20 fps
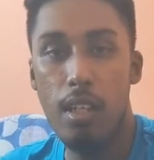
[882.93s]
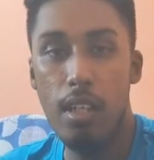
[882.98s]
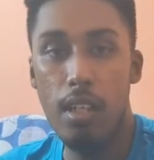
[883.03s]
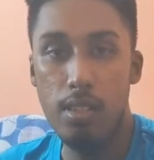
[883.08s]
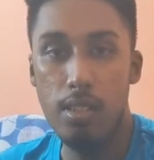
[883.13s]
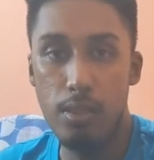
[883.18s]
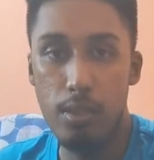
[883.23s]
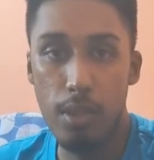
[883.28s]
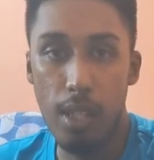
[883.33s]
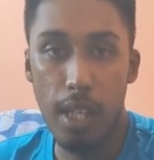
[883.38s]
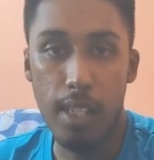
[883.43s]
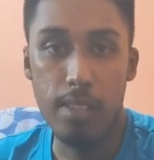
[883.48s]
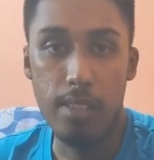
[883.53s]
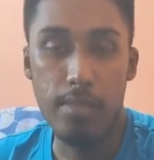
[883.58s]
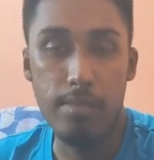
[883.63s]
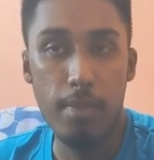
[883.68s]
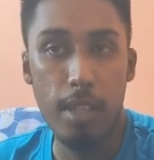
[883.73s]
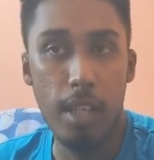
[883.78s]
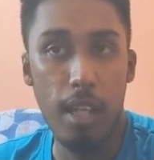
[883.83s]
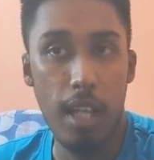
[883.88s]
guys,
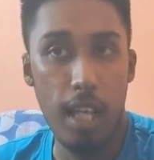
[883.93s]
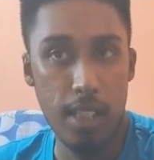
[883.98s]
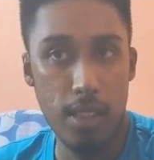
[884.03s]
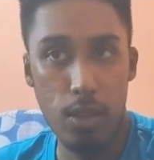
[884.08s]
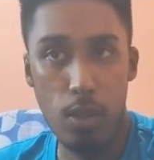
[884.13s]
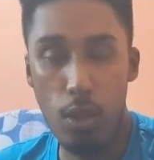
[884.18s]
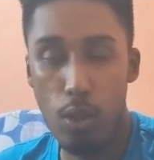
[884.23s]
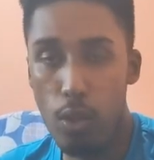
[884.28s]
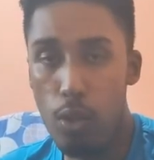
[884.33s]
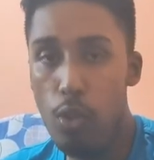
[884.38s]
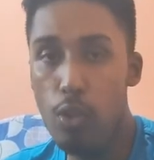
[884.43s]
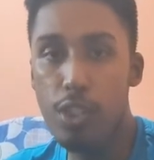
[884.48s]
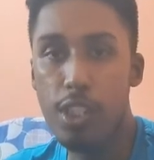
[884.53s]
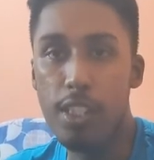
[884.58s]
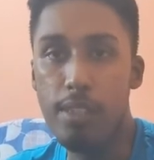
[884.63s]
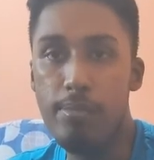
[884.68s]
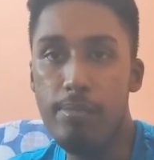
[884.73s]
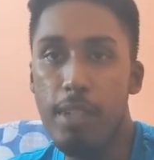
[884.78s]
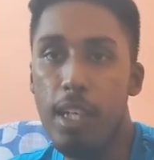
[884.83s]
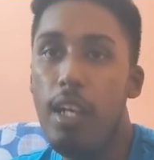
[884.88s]
as a conclusion,
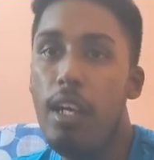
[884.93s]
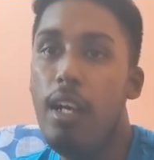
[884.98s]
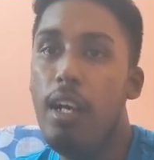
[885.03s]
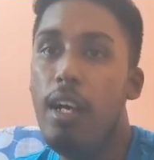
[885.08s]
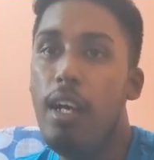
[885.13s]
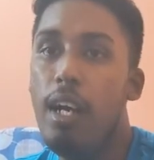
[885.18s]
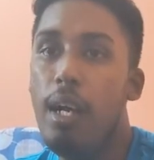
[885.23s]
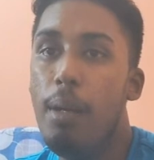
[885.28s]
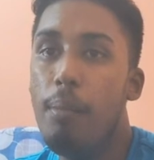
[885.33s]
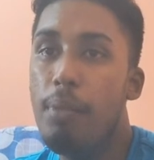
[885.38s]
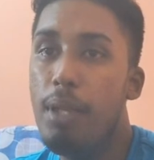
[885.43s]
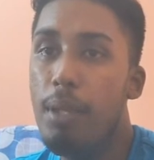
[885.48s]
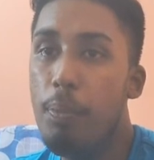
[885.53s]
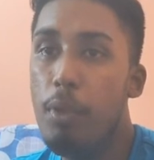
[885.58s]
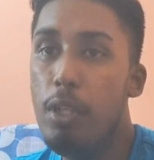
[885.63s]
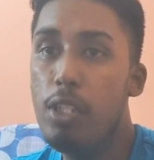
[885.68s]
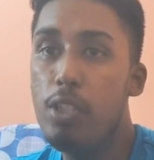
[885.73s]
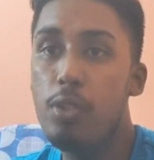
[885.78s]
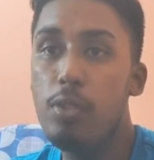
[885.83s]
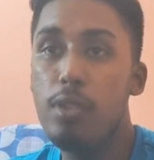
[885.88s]
people
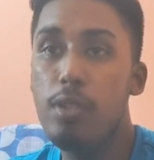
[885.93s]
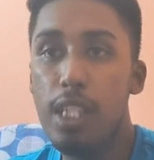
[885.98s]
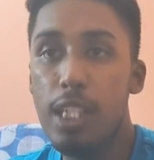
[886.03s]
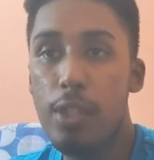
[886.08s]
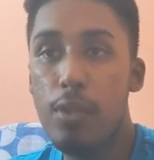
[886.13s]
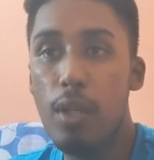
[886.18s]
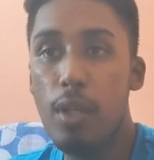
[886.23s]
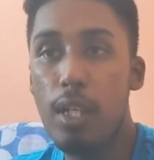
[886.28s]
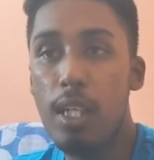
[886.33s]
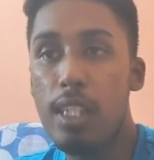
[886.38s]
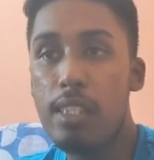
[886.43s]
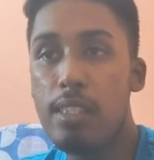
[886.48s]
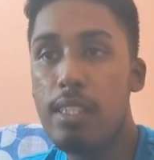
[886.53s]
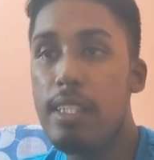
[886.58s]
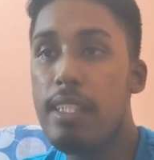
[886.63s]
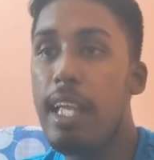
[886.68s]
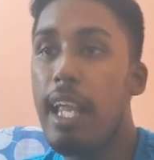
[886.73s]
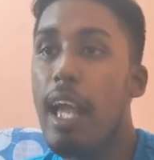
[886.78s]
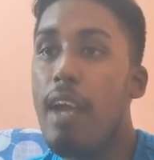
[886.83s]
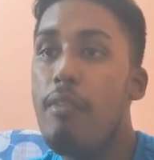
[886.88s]
should need to understand
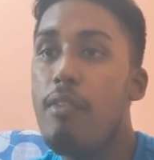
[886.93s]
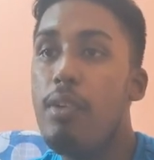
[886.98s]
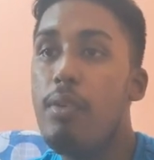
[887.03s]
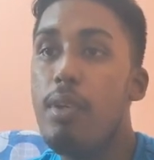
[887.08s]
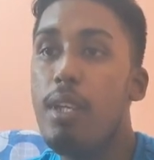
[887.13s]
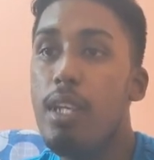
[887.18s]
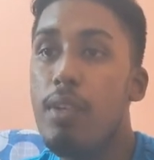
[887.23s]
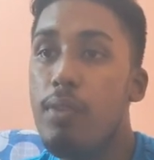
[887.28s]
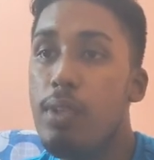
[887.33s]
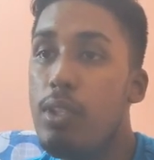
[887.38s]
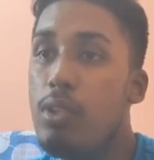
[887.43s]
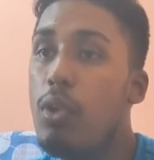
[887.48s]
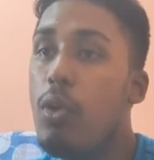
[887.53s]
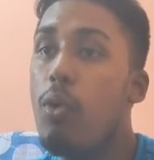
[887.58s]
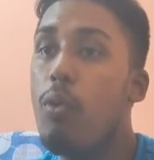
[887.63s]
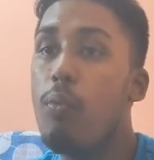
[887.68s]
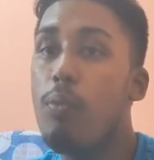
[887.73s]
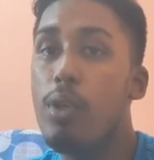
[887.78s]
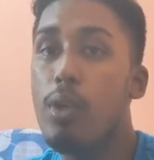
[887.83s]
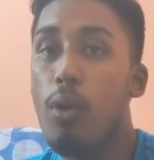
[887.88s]
that even though
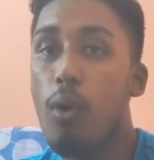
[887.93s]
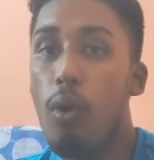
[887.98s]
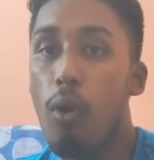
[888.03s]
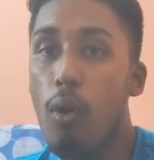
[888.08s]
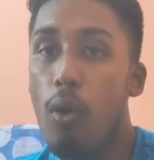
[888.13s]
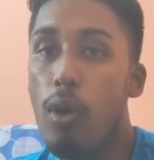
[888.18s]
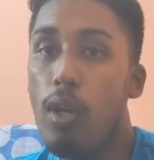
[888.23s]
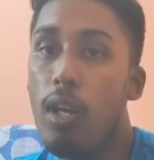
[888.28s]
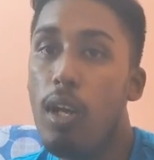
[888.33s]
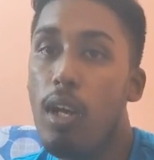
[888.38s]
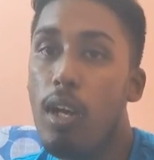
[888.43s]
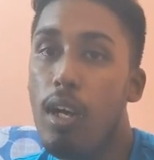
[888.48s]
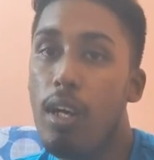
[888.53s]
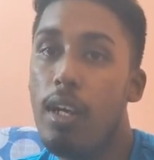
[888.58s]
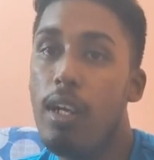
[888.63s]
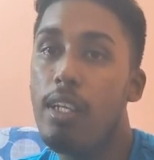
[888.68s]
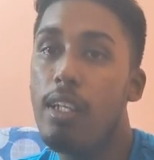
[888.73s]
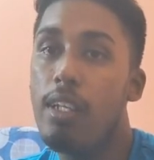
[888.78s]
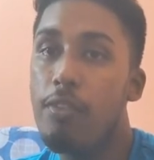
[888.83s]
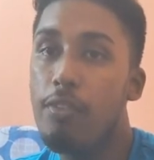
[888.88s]
we all are
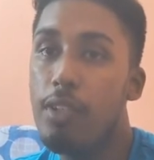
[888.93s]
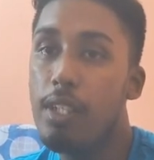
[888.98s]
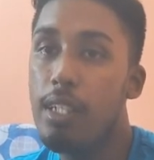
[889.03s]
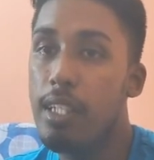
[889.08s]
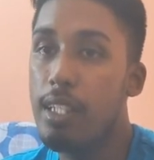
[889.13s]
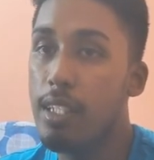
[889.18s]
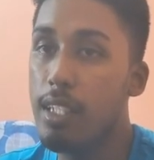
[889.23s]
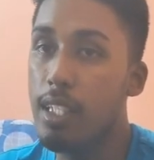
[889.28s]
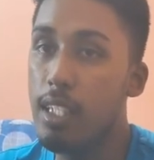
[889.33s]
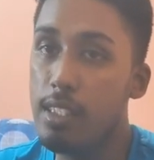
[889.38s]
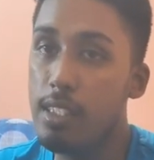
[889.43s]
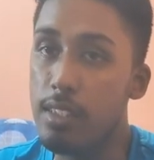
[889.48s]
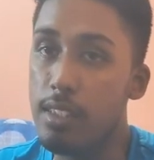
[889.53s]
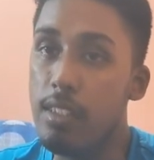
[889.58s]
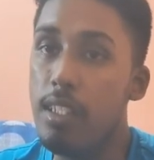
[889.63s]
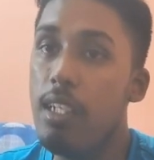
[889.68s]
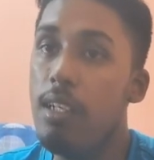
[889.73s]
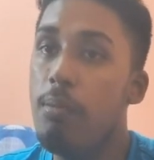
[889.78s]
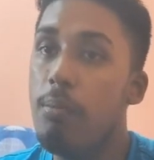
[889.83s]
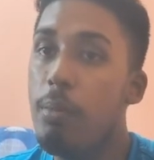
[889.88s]
different in religion,
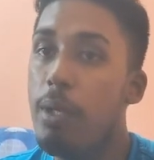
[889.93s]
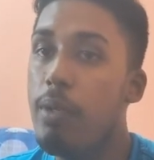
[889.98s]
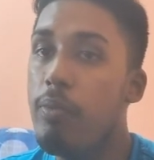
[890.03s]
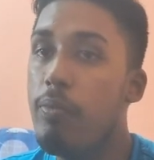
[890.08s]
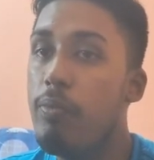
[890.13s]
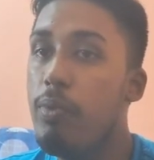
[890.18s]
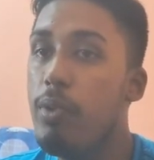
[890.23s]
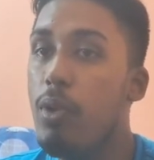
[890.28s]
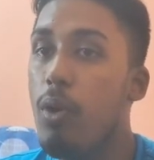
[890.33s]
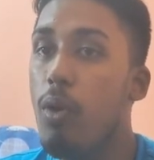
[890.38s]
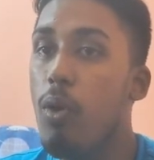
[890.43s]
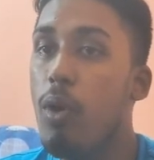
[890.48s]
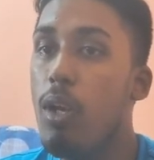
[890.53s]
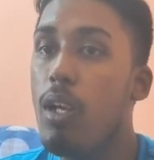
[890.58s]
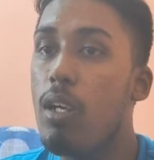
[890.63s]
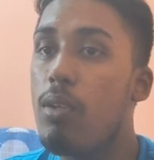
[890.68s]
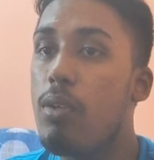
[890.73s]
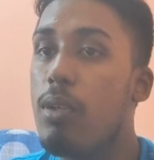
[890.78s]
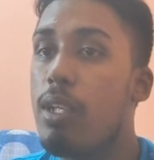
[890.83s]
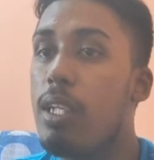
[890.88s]
but we all are
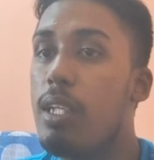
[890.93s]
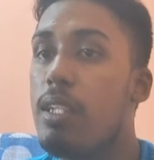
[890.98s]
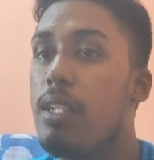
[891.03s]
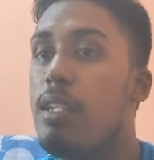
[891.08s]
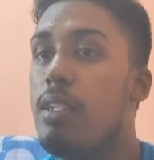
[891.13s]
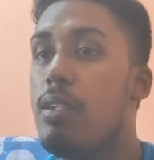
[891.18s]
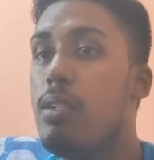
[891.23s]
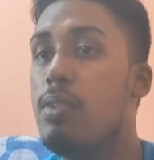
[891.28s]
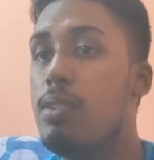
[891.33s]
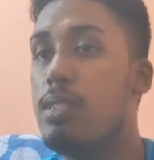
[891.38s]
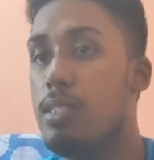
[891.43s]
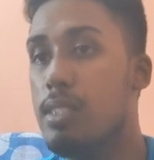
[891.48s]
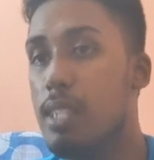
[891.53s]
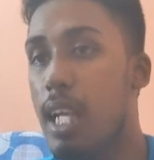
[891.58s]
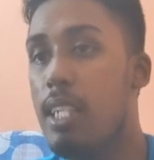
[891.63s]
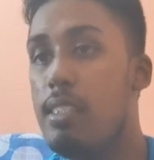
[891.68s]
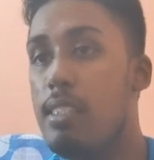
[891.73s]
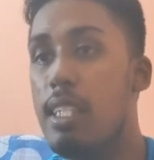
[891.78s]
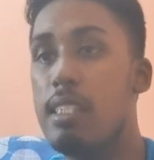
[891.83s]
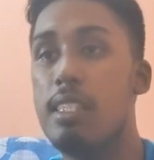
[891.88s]
connected to science,
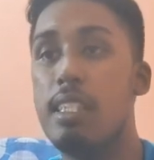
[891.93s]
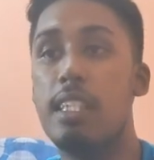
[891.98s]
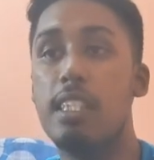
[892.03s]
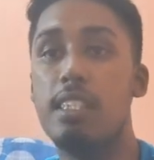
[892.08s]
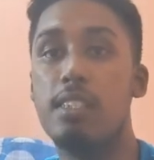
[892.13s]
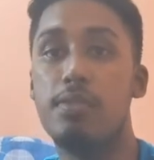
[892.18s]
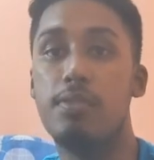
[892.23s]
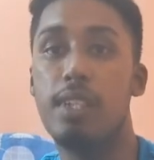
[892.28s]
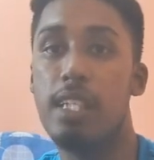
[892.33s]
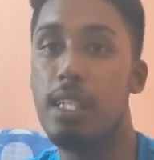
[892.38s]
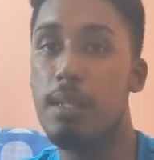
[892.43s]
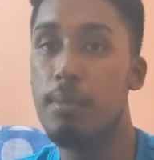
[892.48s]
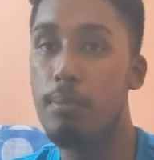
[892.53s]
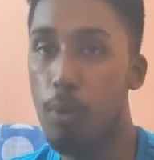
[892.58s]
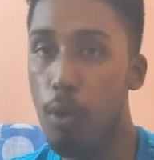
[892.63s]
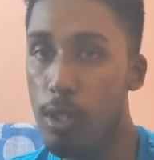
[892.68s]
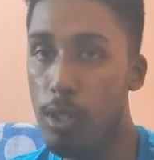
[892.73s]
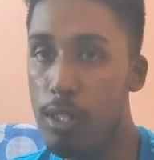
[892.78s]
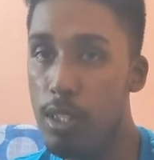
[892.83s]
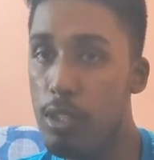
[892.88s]
as it is very
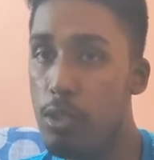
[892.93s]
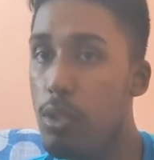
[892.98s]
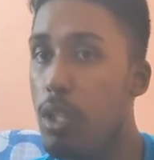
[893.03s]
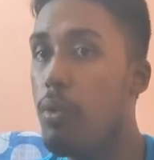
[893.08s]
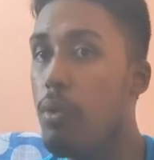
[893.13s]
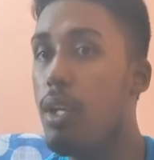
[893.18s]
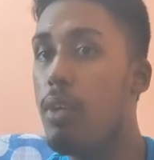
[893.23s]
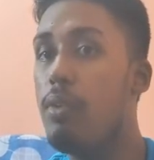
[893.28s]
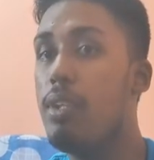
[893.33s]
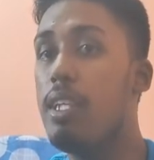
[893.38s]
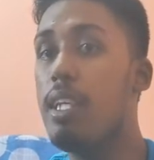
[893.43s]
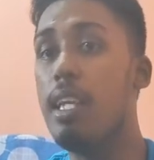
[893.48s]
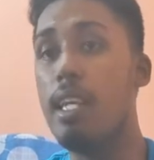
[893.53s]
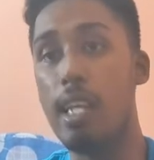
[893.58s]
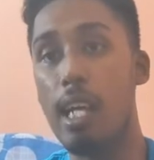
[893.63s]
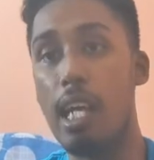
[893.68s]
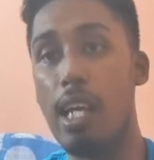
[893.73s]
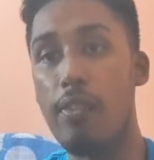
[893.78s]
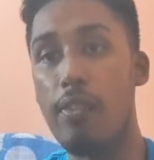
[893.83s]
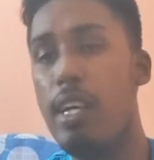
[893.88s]
important to our everyday
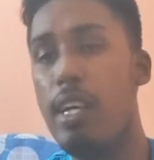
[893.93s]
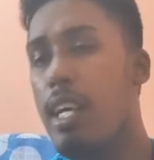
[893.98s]
life.